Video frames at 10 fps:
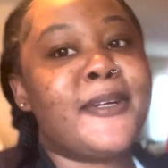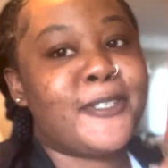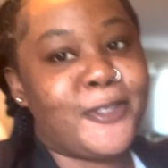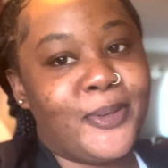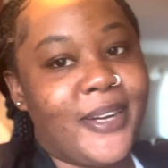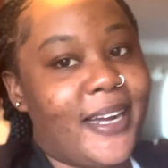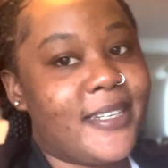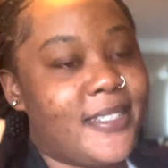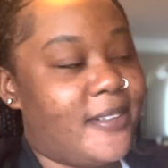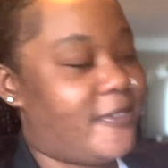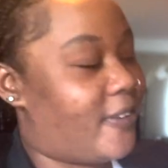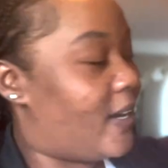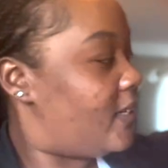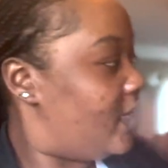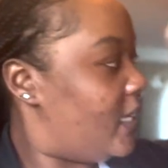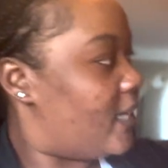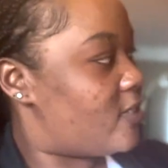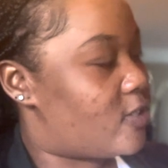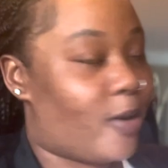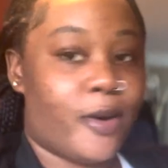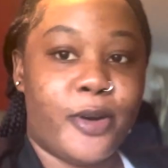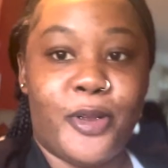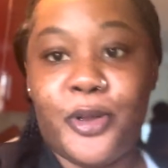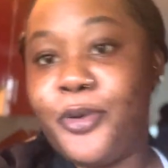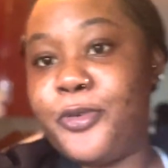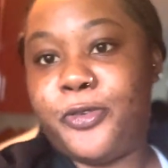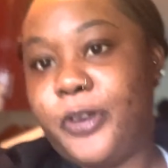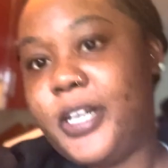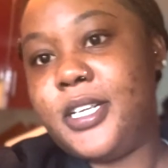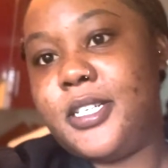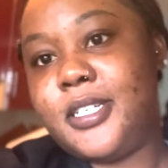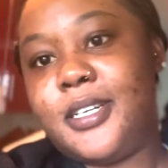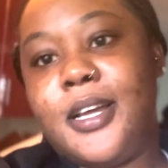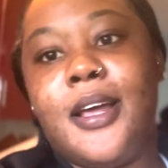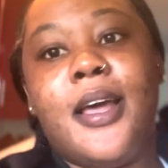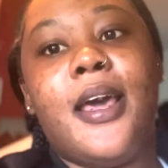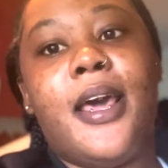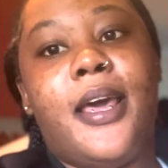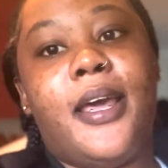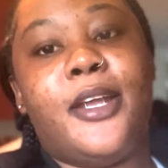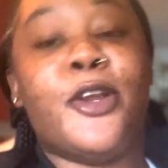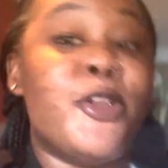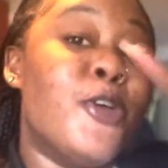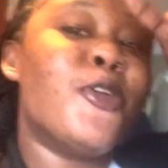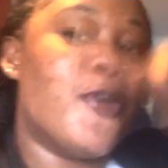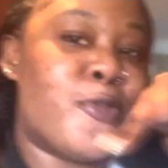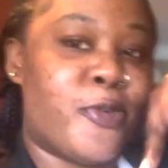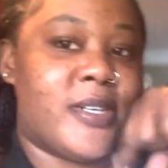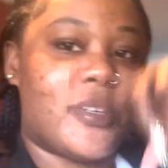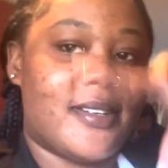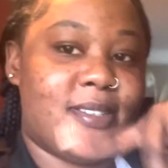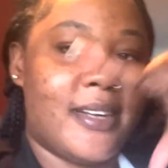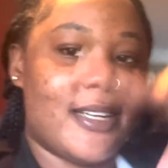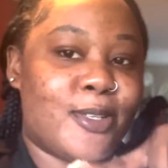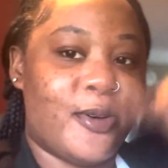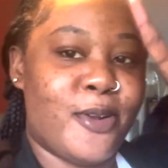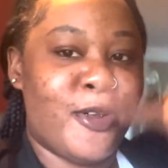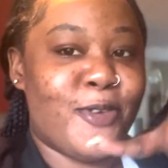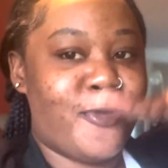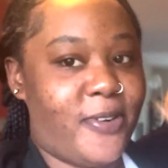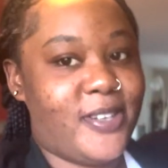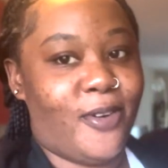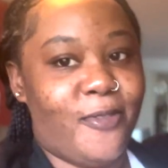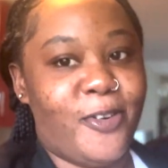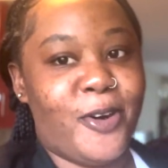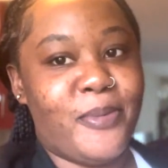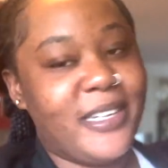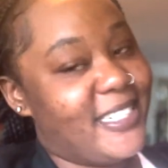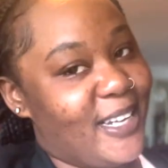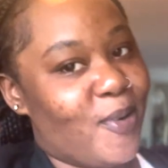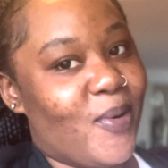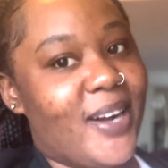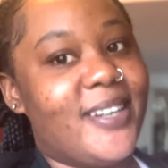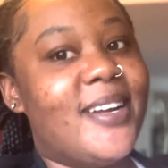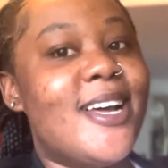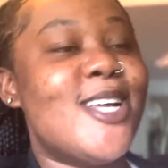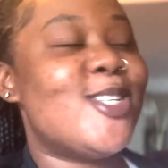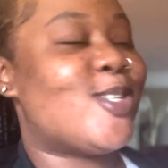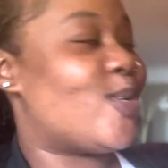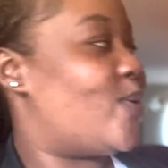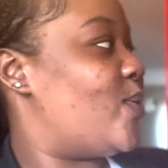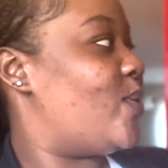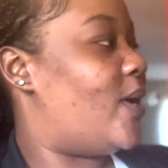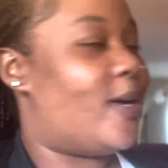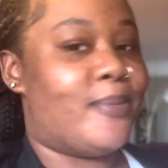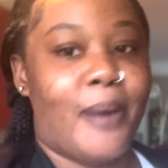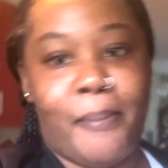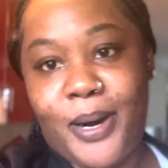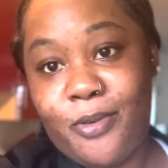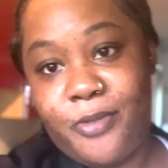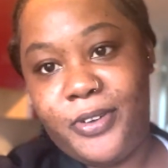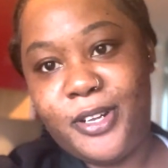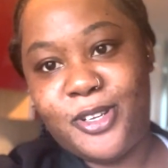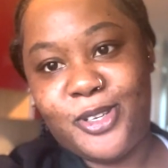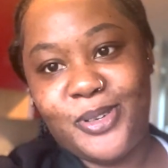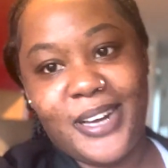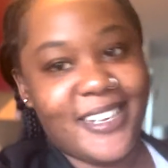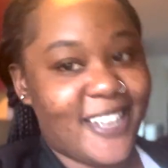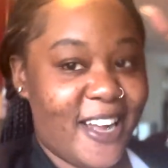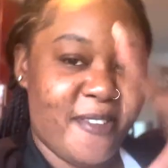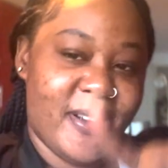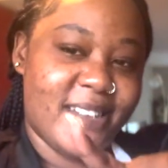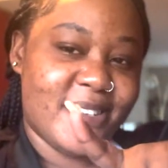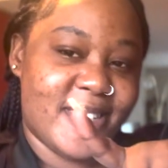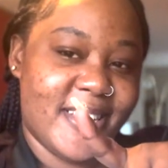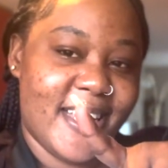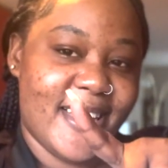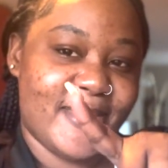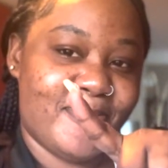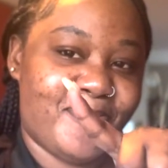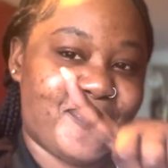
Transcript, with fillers: So, guys, they finally installed the new fridge. And the new, new fridge, because you guys saw the new fridge on Vlogmas Day 1. So, um, I'm about to reveal it to you guys. Are y'all ready to see it?